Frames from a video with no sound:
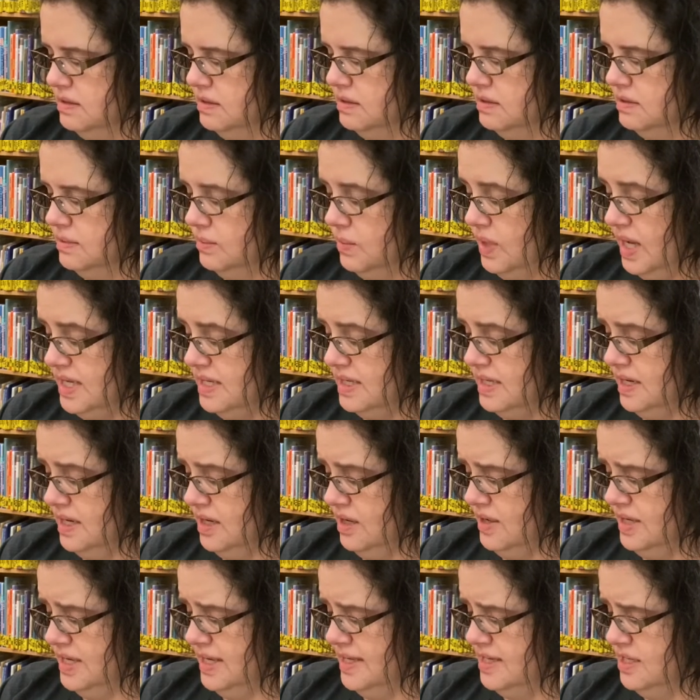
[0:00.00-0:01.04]
What,
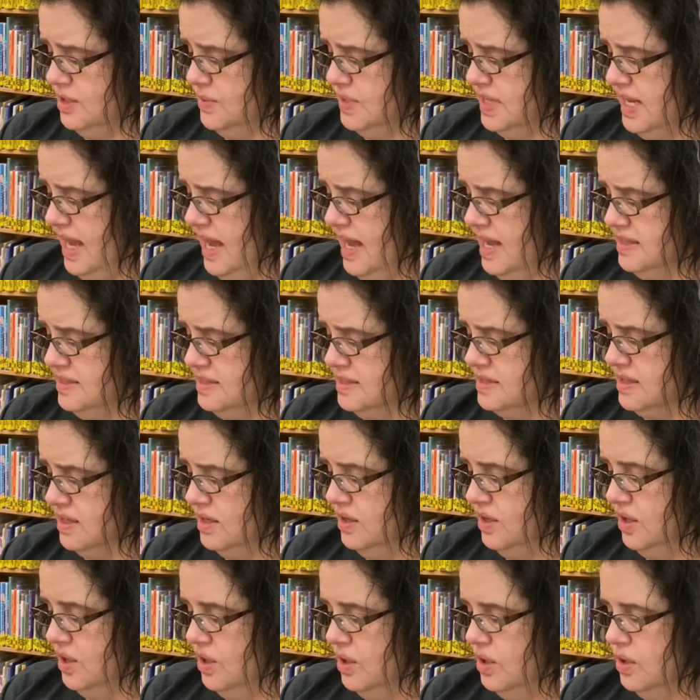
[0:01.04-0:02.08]
Arrietty would ask,
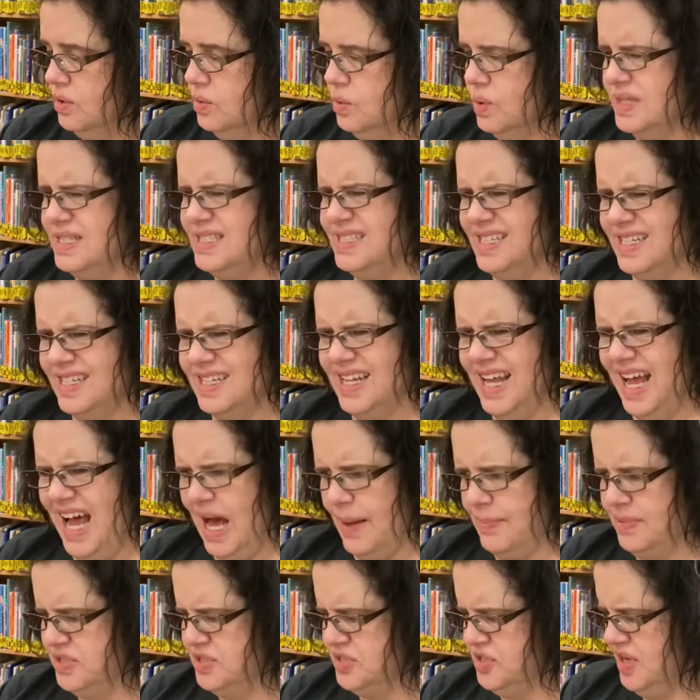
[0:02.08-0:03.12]
what did
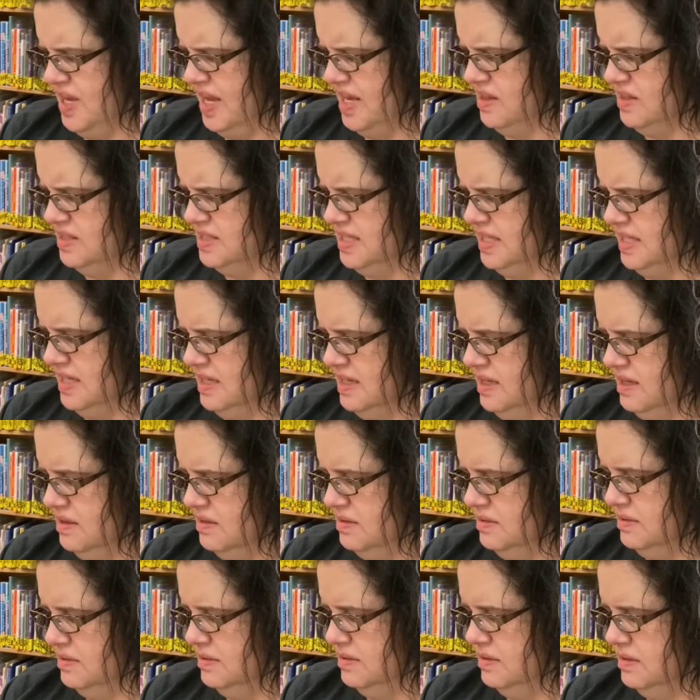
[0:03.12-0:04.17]
happen to Eglantina?
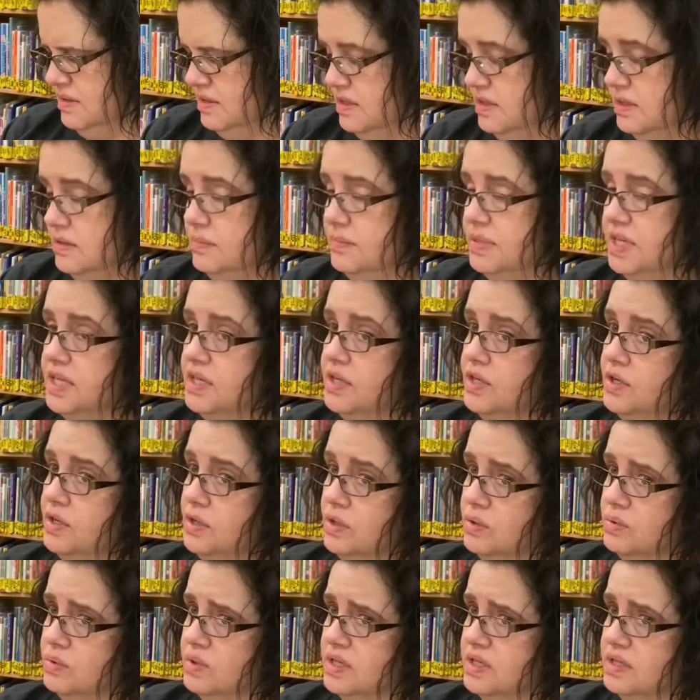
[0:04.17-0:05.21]
But
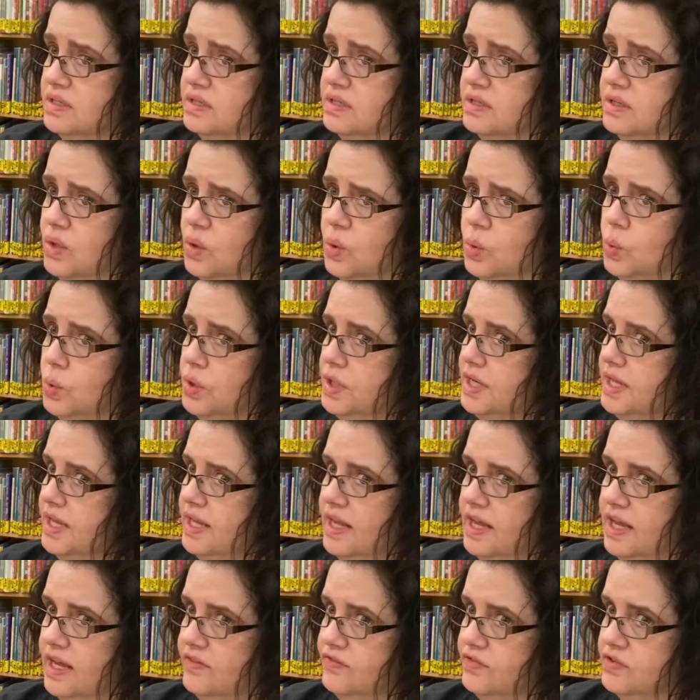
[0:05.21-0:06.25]
no one would
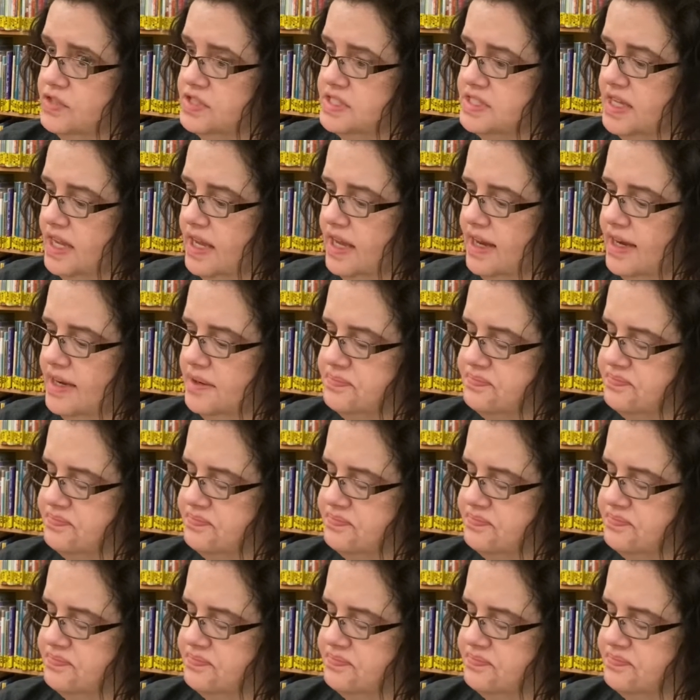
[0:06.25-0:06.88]
ever say.